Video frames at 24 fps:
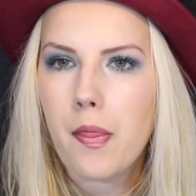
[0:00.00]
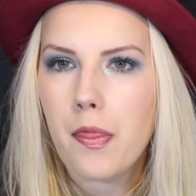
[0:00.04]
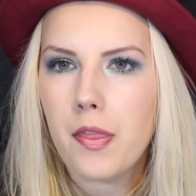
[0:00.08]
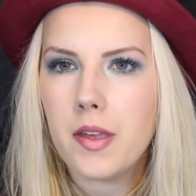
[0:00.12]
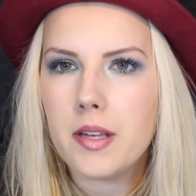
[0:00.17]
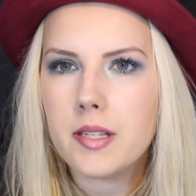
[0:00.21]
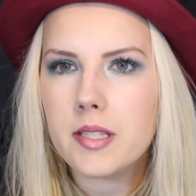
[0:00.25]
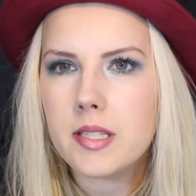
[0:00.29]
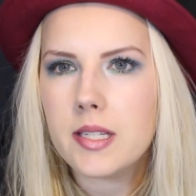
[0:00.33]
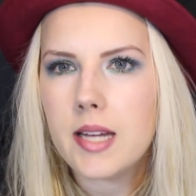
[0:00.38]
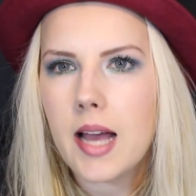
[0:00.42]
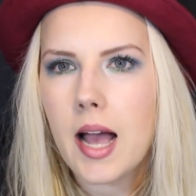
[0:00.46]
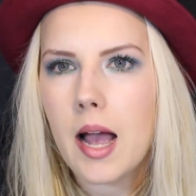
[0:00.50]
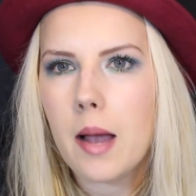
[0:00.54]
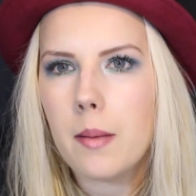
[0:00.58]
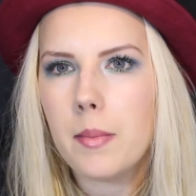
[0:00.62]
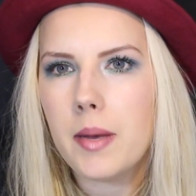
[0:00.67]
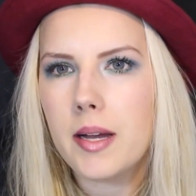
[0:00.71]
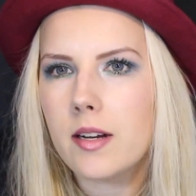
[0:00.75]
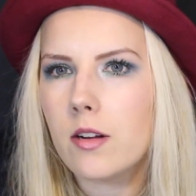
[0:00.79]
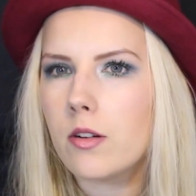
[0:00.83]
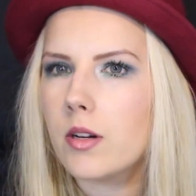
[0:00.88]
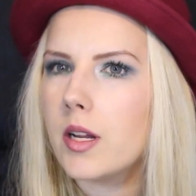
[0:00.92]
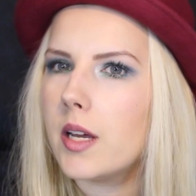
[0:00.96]
This time
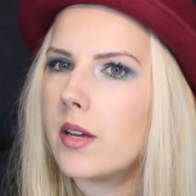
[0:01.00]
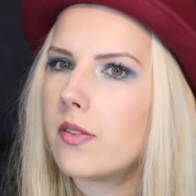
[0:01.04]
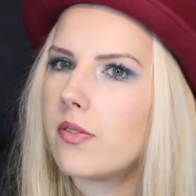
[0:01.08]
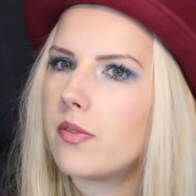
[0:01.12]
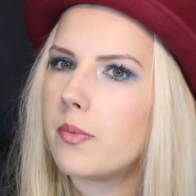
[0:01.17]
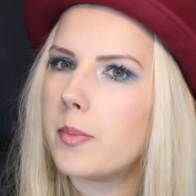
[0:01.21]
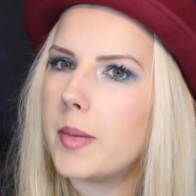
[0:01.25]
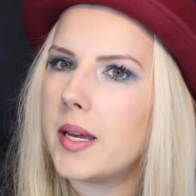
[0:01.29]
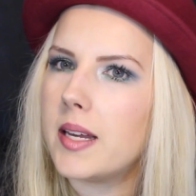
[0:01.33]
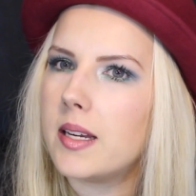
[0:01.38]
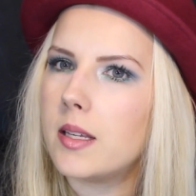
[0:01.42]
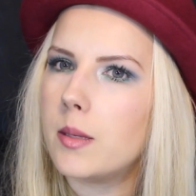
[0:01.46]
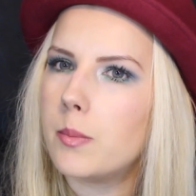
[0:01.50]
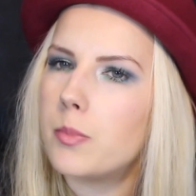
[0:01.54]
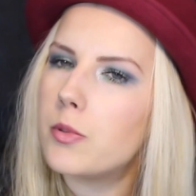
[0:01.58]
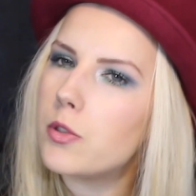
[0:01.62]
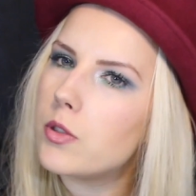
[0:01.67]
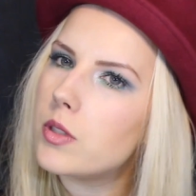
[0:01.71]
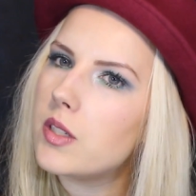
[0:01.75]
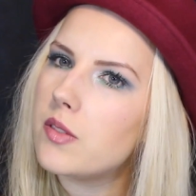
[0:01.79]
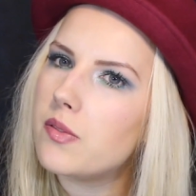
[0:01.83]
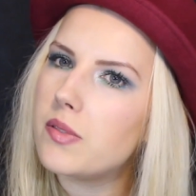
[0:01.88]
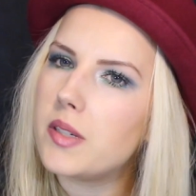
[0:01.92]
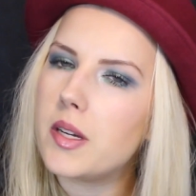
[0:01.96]
I don't have many
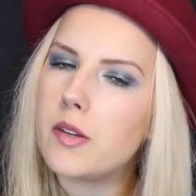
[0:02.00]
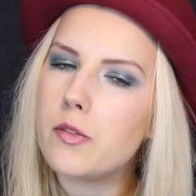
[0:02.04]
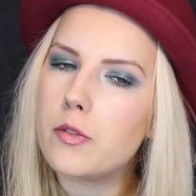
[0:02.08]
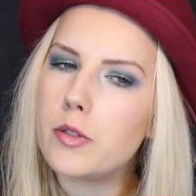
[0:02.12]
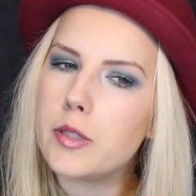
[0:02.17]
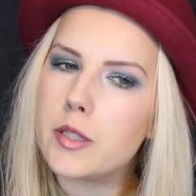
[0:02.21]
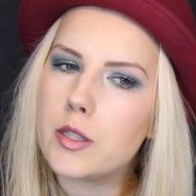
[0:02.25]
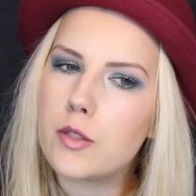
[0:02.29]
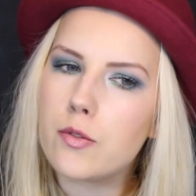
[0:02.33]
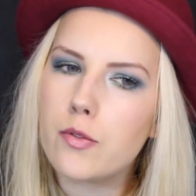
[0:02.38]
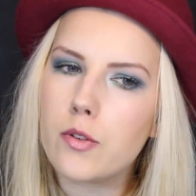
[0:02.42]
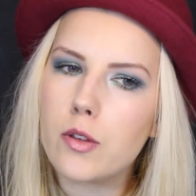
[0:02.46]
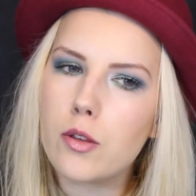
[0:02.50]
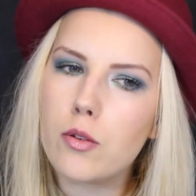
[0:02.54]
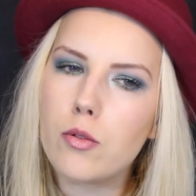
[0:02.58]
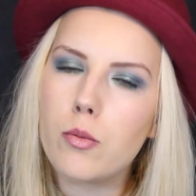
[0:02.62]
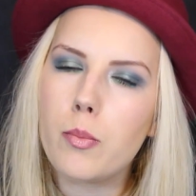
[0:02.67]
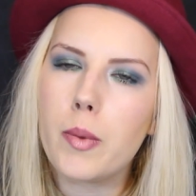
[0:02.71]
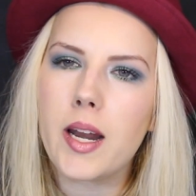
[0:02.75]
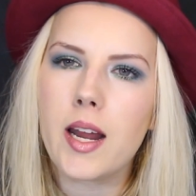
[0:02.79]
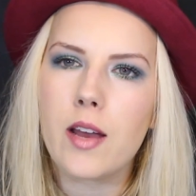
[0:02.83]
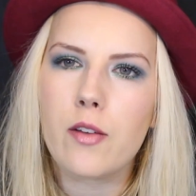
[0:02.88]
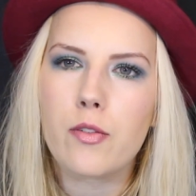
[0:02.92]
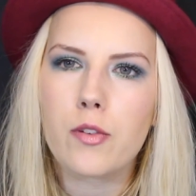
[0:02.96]
beauty favorites for you,
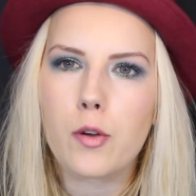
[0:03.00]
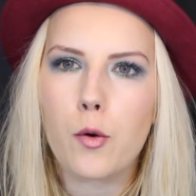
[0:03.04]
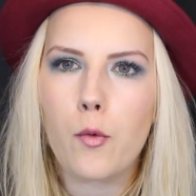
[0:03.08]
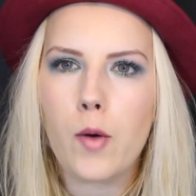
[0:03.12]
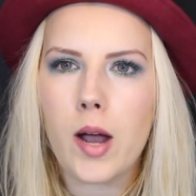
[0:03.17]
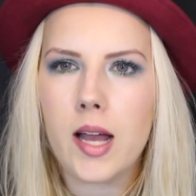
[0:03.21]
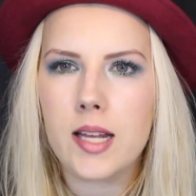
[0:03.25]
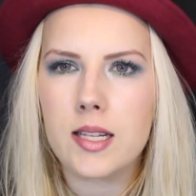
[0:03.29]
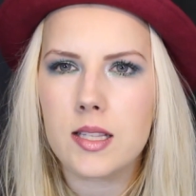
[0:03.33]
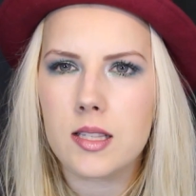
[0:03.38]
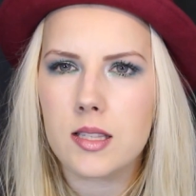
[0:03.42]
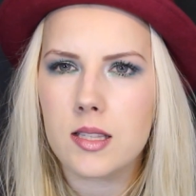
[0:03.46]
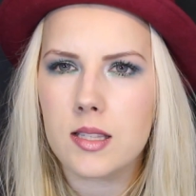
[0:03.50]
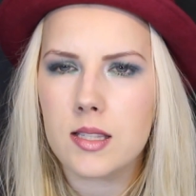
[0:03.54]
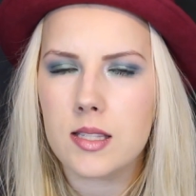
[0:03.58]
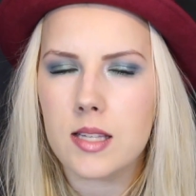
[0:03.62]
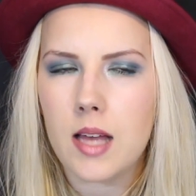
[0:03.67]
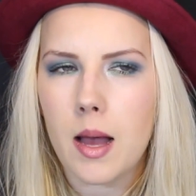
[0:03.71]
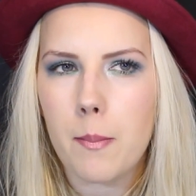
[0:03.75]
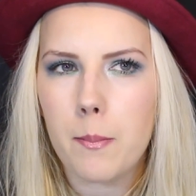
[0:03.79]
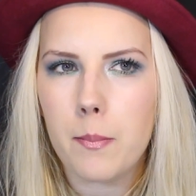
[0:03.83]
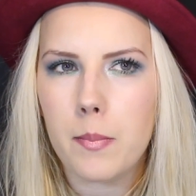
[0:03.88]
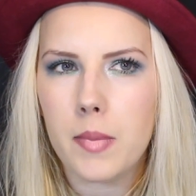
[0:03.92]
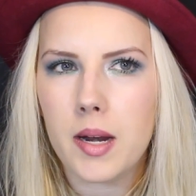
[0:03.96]
but I have quite
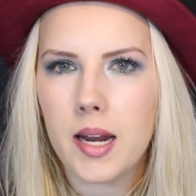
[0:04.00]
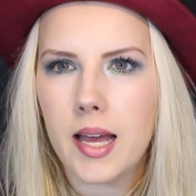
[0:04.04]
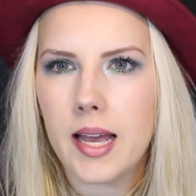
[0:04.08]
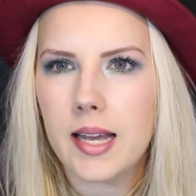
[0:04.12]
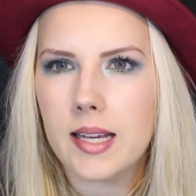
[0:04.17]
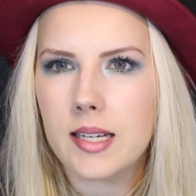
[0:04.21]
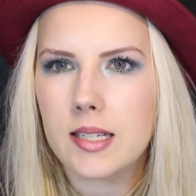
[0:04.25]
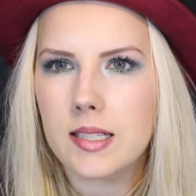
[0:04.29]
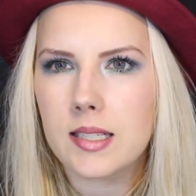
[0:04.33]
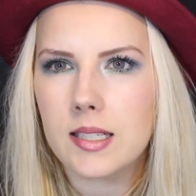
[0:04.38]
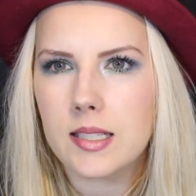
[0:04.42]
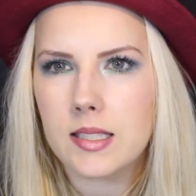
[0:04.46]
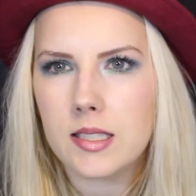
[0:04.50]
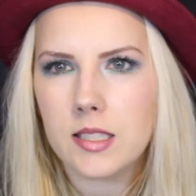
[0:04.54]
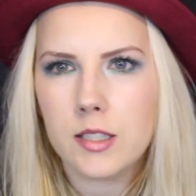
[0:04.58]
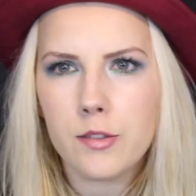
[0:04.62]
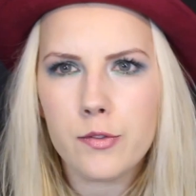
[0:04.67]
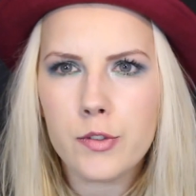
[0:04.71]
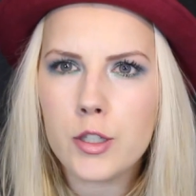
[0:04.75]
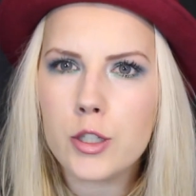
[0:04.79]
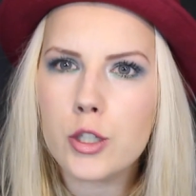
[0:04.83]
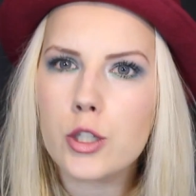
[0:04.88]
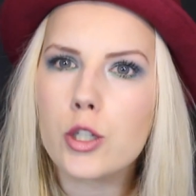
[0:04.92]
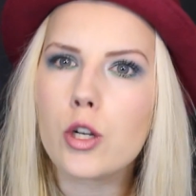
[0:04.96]
some
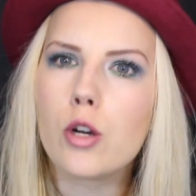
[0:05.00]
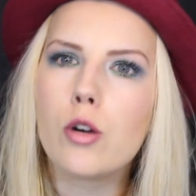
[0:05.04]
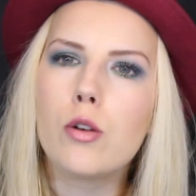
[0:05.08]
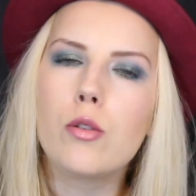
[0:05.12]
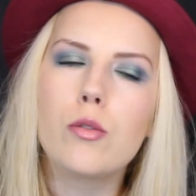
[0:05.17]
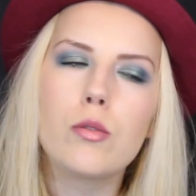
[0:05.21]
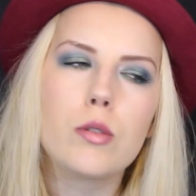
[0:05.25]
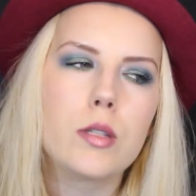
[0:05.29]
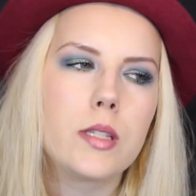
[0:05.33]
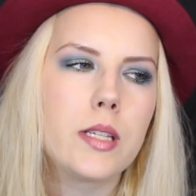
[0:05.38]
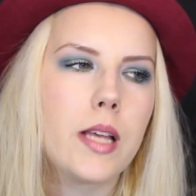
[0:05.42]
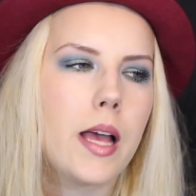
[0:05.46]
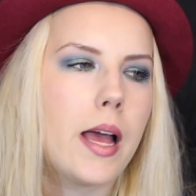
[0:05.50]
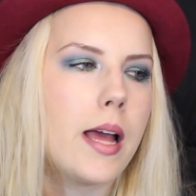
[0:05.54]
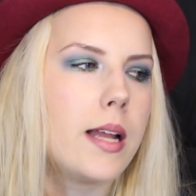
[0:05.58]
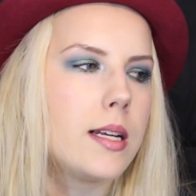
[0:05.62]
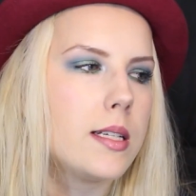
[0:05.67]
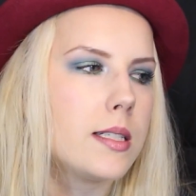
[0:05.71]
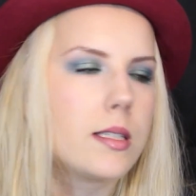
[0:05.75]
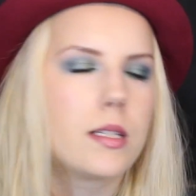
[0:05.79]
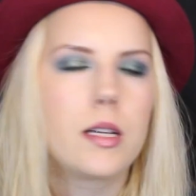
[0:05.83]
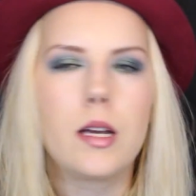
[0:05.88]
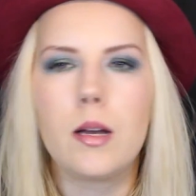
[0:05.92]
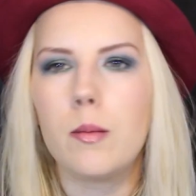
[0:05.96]
TV shows
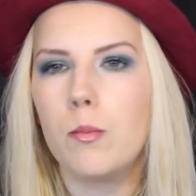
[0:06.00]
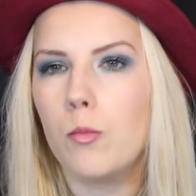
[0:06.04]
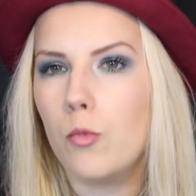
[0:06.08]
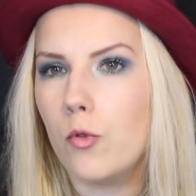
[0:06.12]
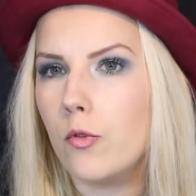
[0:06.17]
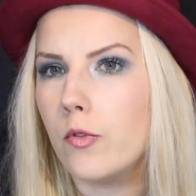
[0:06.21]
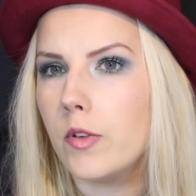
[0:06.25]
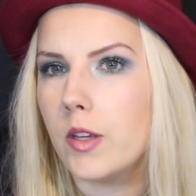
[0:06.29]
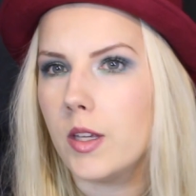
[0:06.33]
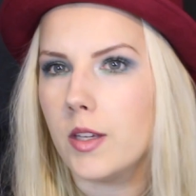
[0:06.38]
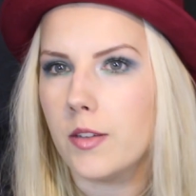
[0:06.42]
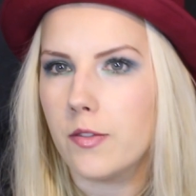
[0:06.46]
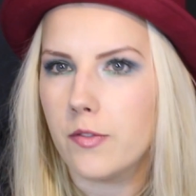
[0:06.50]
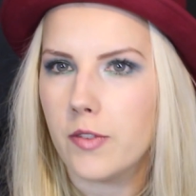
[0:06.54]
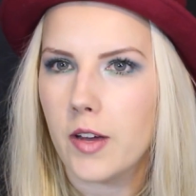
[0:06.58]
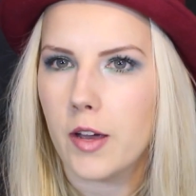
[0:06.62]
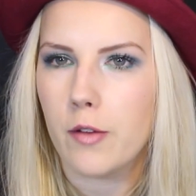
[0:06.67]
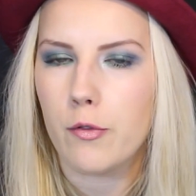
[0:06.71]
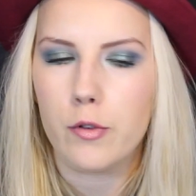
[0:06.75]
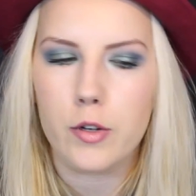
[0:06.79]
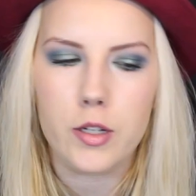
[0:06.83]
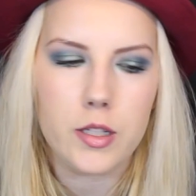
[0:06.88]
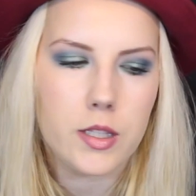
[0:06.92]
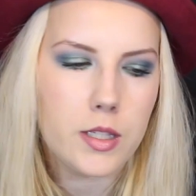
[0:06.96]
and movie
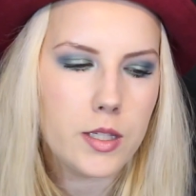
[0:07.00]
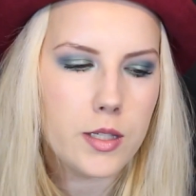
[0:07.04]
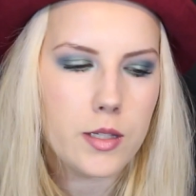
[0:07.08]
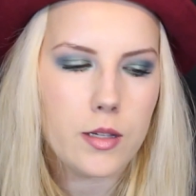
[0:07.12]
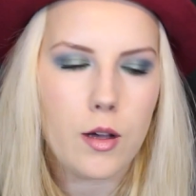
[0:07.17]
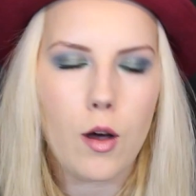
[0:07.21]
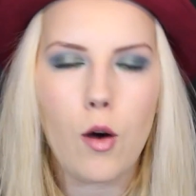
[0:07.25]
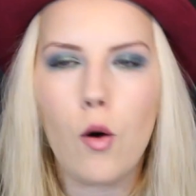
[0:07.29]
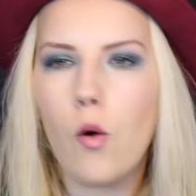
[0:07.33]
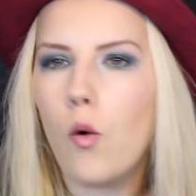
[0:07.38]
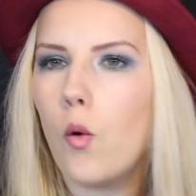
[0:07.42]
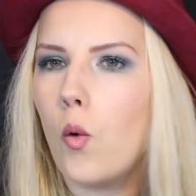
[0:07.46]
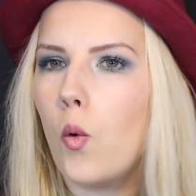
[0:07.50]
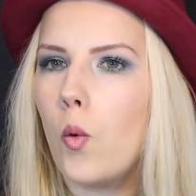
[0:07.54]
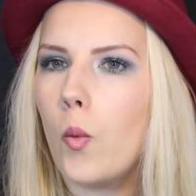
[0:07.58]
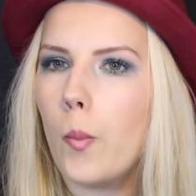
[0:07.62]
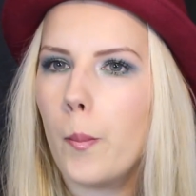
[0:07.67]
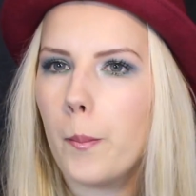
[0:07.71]
favorites. So